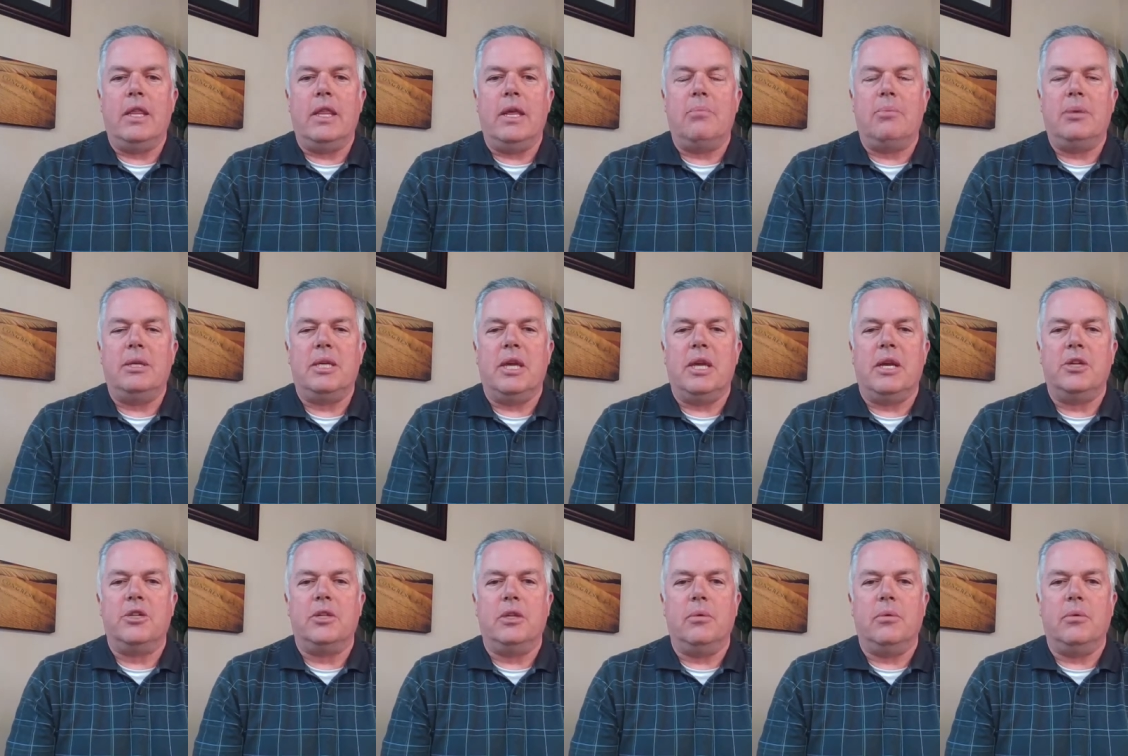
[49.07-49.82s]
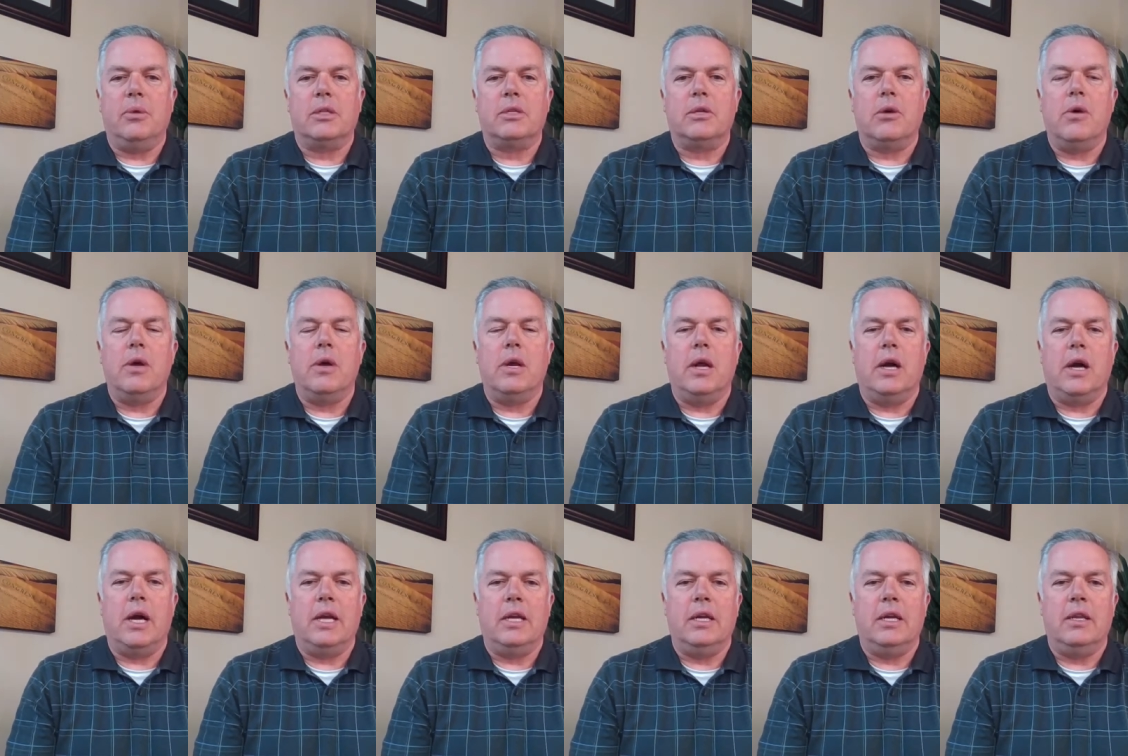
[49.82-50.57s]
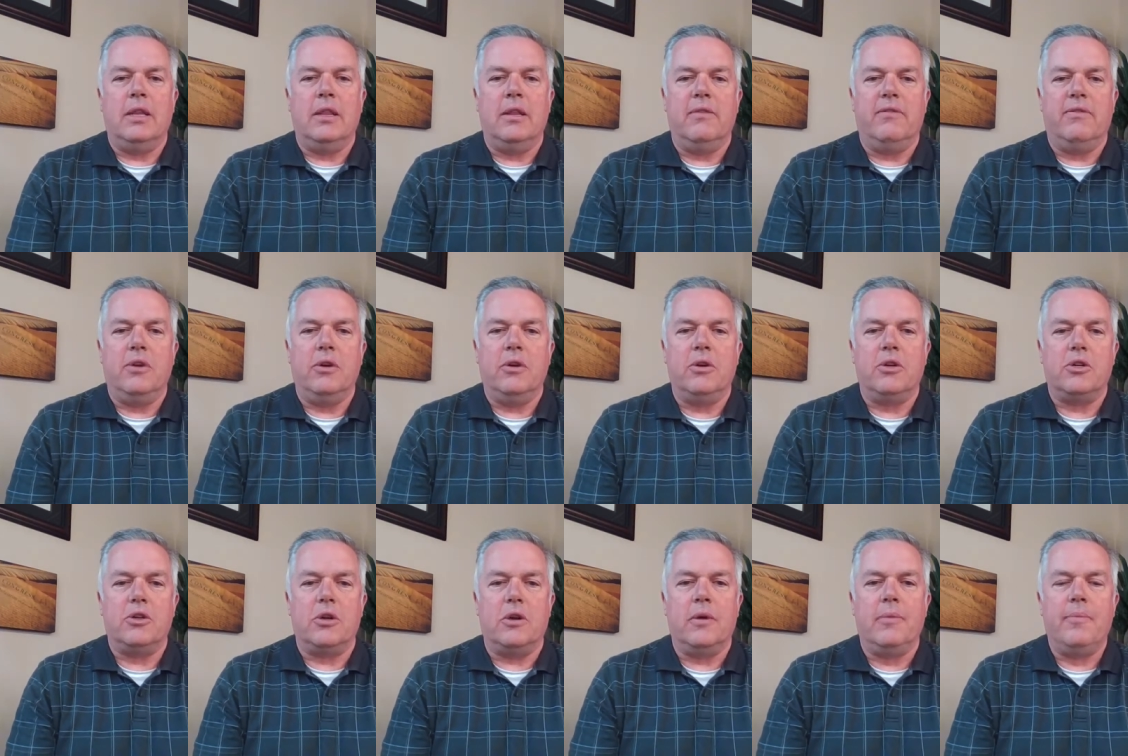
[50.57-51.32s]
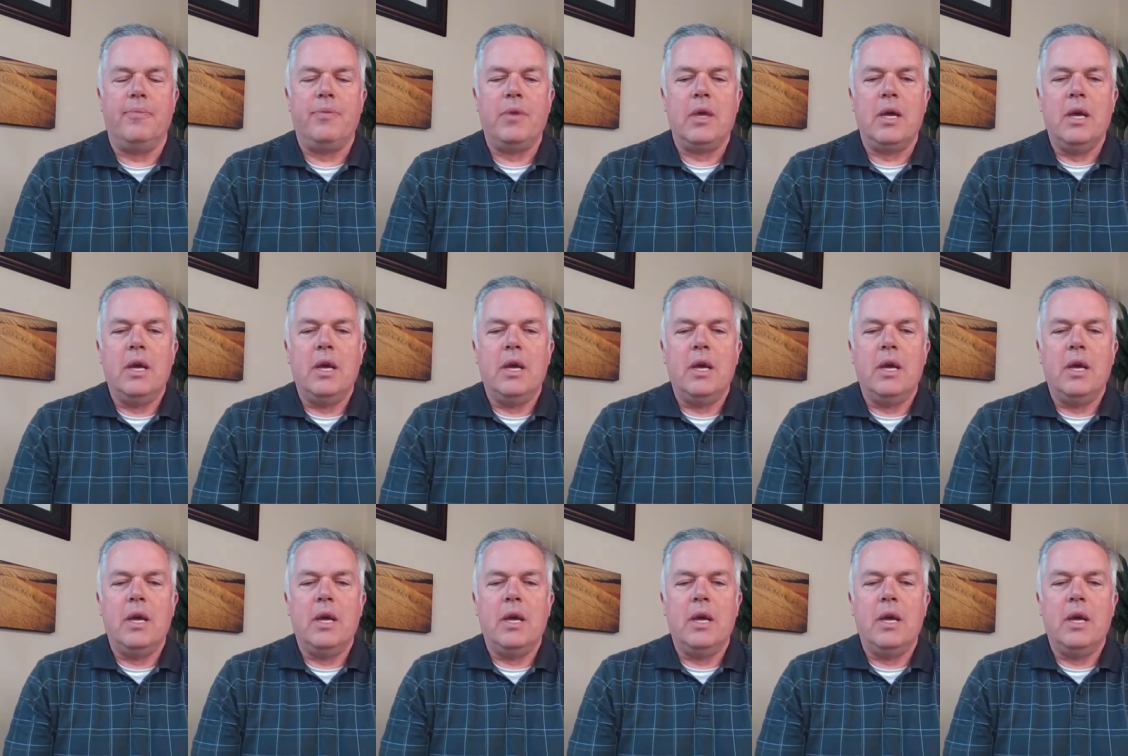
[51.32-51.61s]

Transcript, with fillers: and then potentially what's going on in the future.